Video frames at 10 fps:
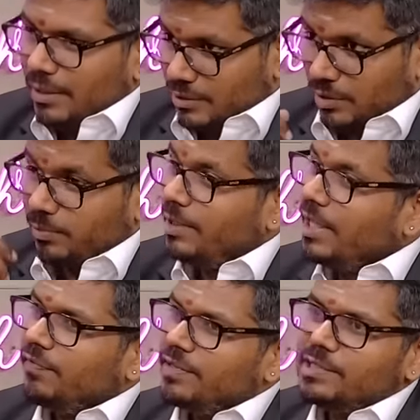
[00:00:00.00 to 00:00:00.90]
So the
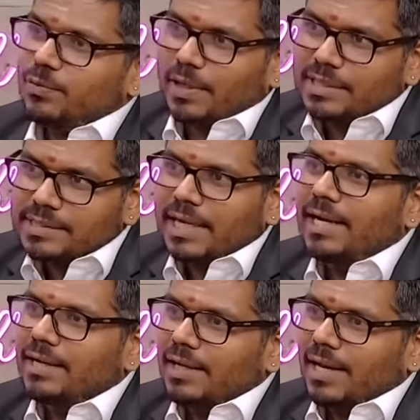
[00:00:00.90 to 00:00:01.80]
belief is that one
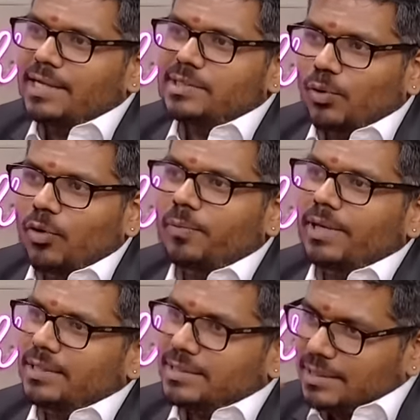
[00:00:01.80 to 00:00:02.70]
side has Om
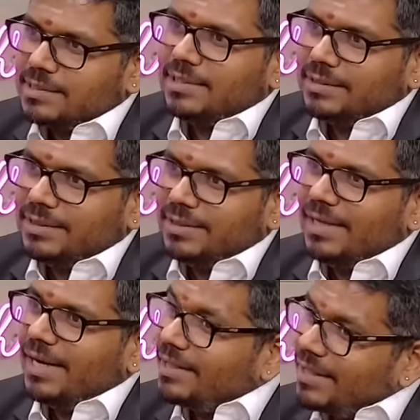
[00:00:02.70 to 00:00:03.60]
in Sanskrit
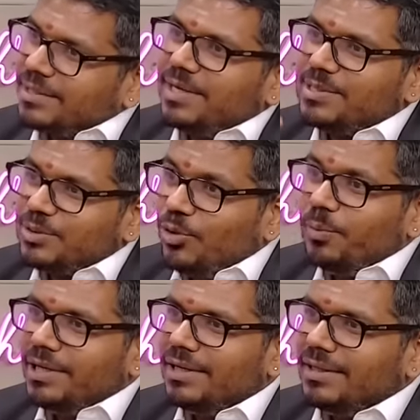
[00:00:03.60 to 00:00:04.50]
and the other has
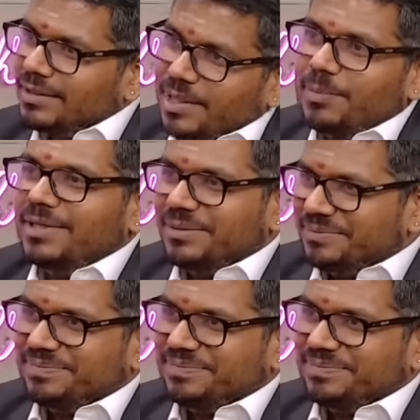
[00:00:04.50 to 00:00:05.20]
Om in Tamil.